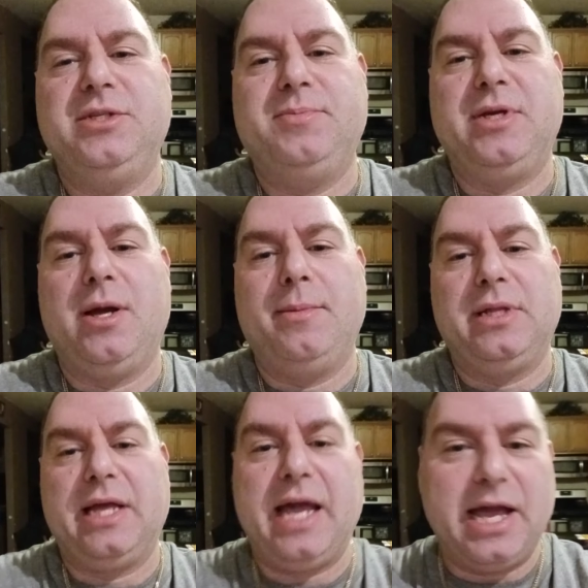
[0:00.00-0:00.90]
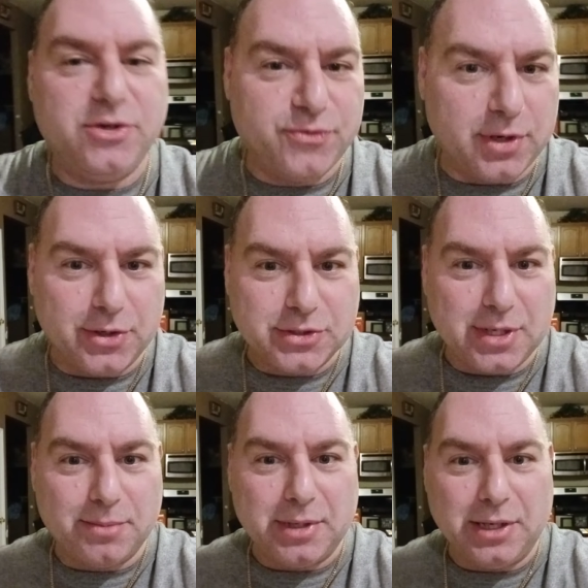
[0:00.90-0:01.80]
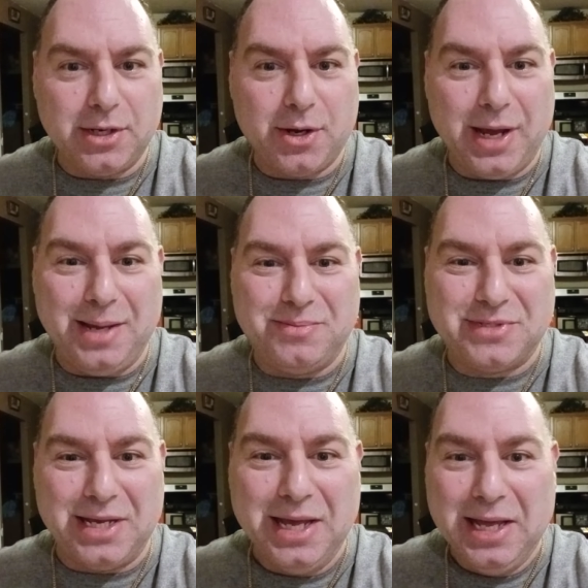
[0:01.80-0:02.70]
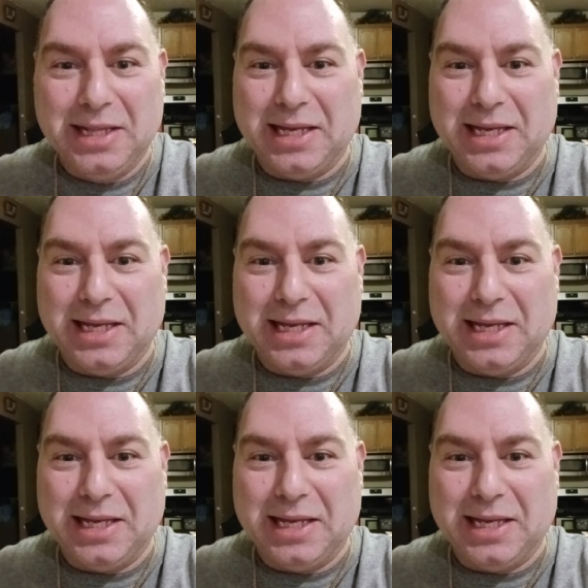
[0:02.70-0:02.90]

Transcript: He's becoming like a hedge fund or something, you know, AMC.